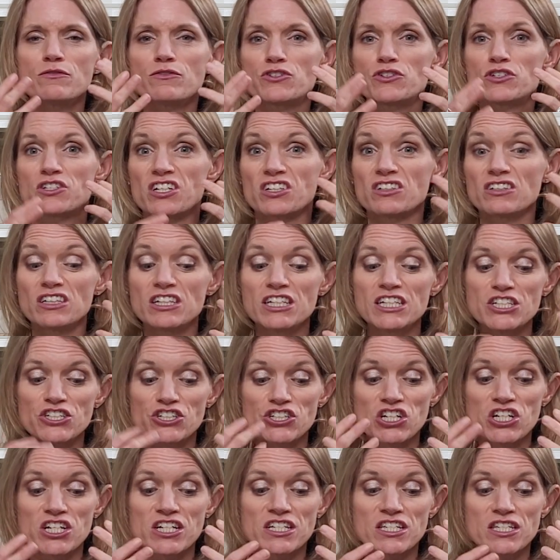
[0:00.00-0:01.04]

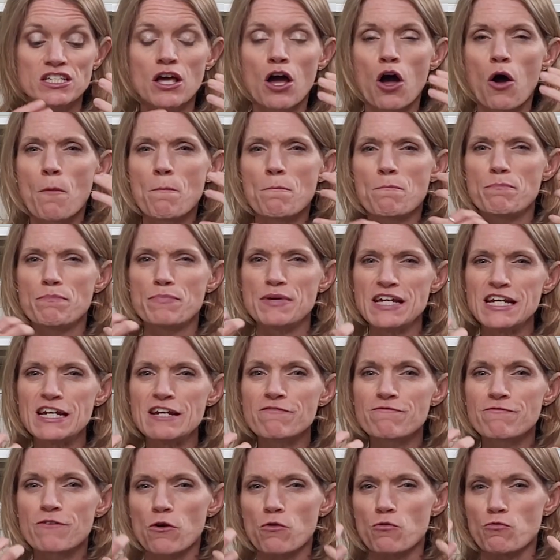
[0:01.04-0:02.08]
delicious
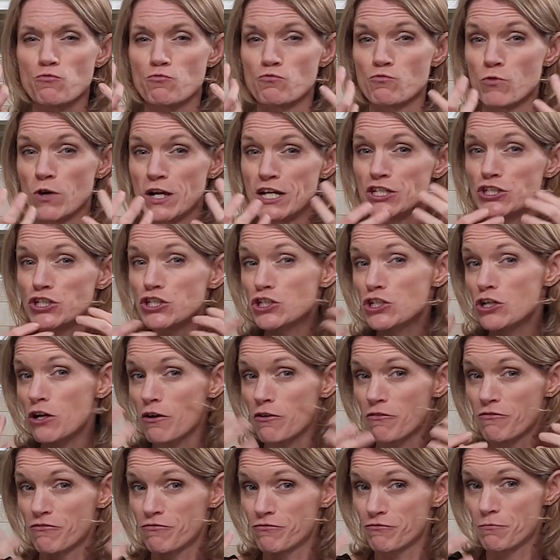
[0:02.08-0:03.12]
beef-rich
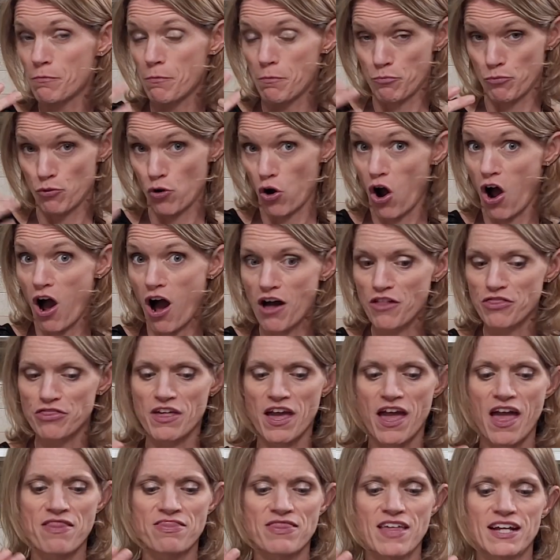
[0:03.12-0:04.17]
broth,
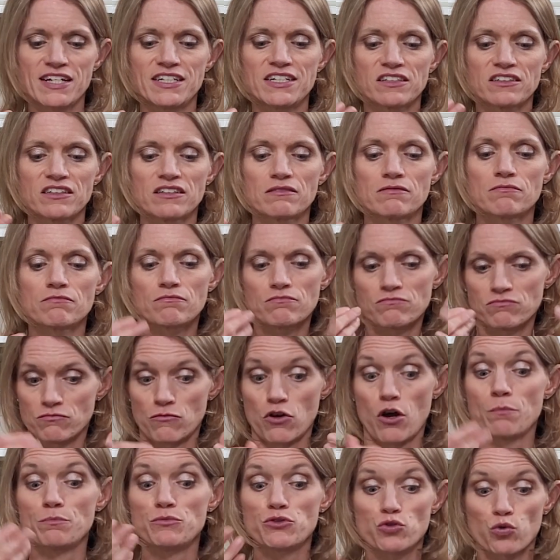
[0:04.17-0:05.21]
and they
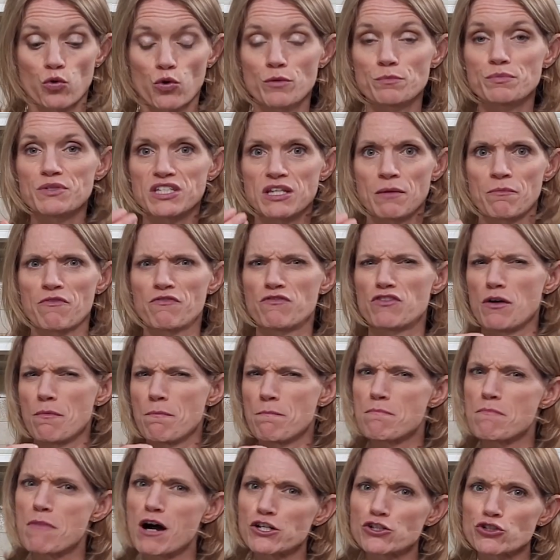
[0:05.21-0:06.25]
absorb some of the
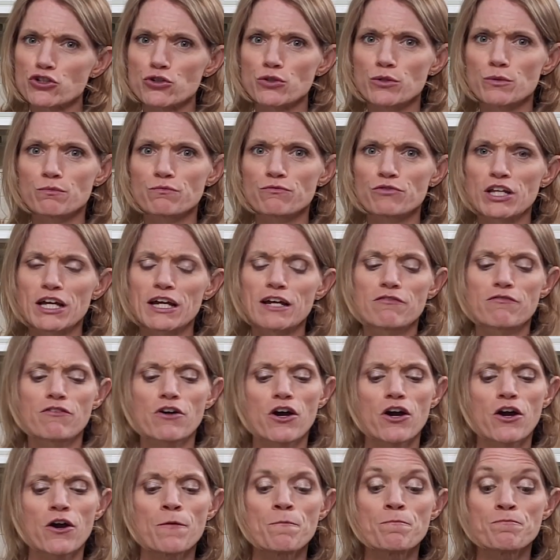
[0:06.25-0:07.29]
mushroom
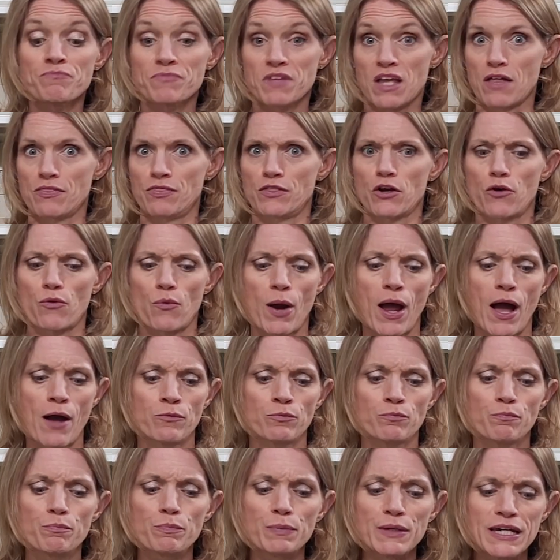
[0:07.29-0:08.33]
flavor and the
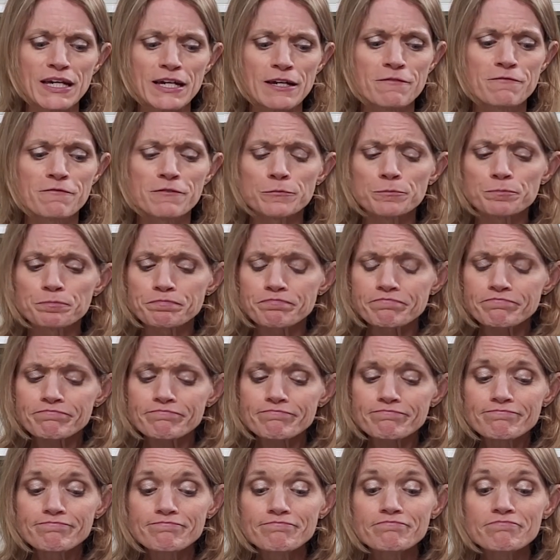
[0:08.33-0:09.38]
ground beef.
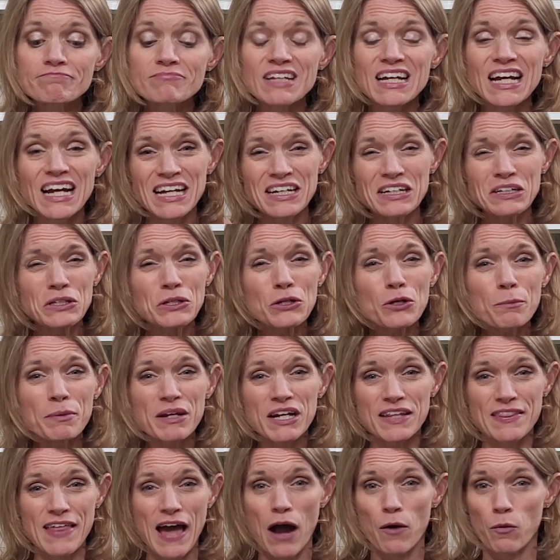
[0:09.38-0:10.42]
and a little bit
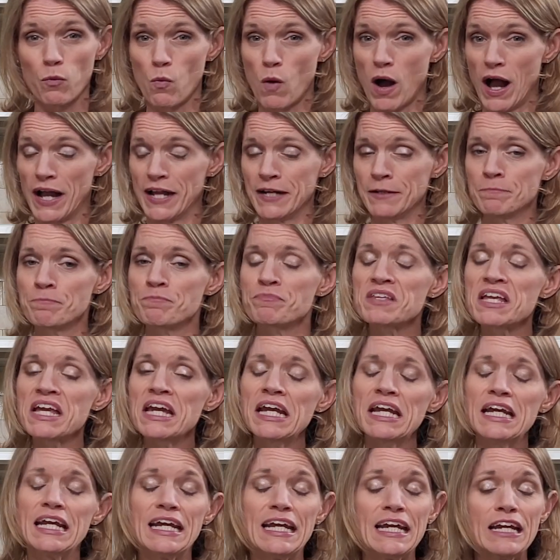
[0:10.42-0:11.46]
of that wine.
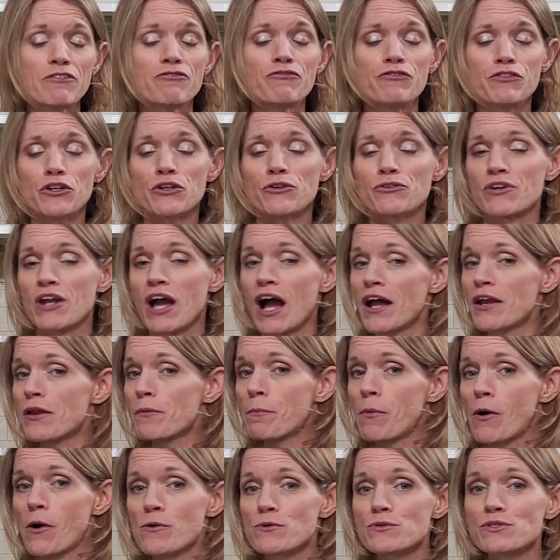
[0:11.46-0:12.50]
If you're not
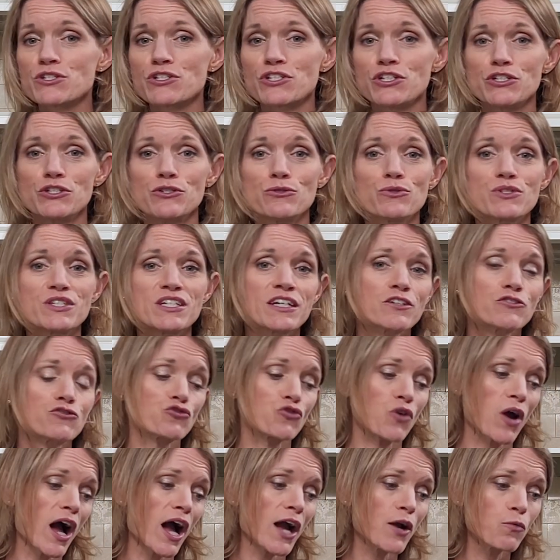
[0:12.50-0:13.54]
opposed to using a
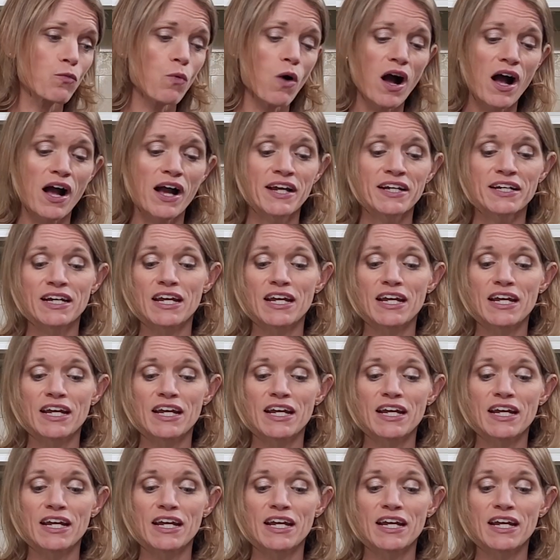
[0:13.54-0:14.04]
dry wine,